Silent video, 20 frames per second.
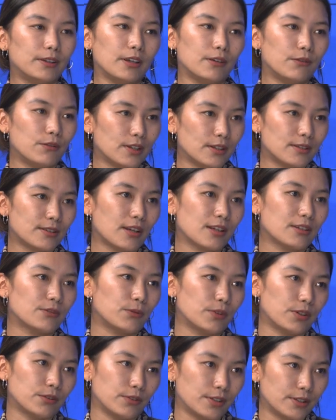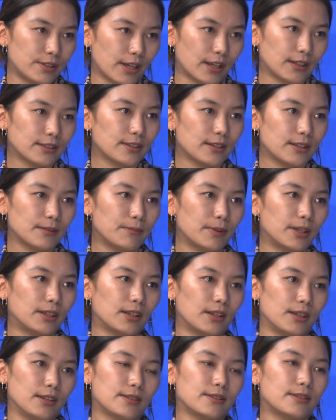their visas were rejected
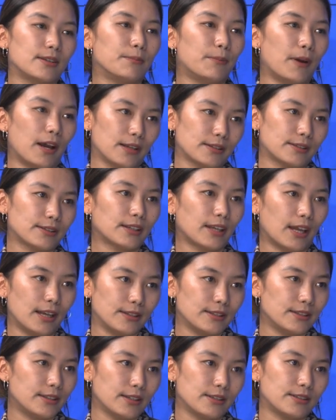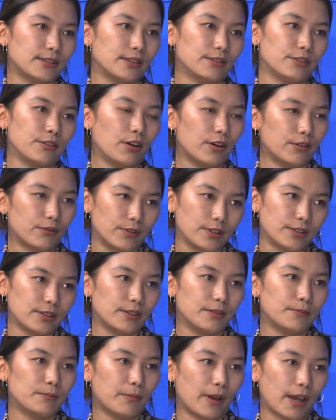because the past candidates did not
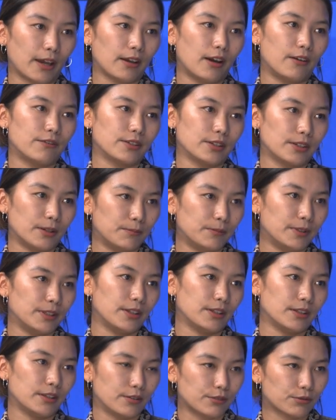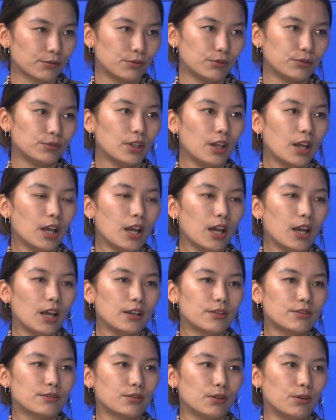return back after completing their school.
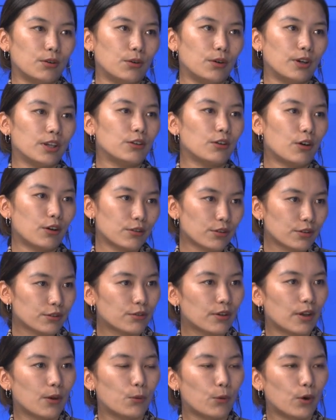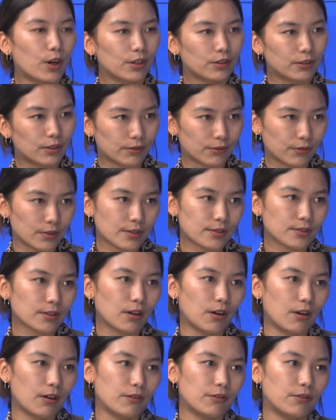So in order to avoid the
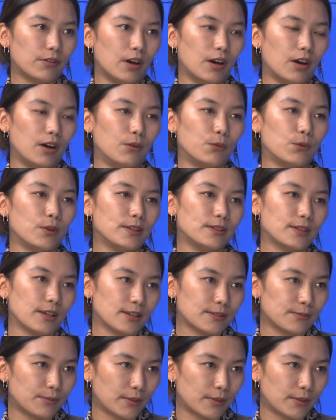risk of visas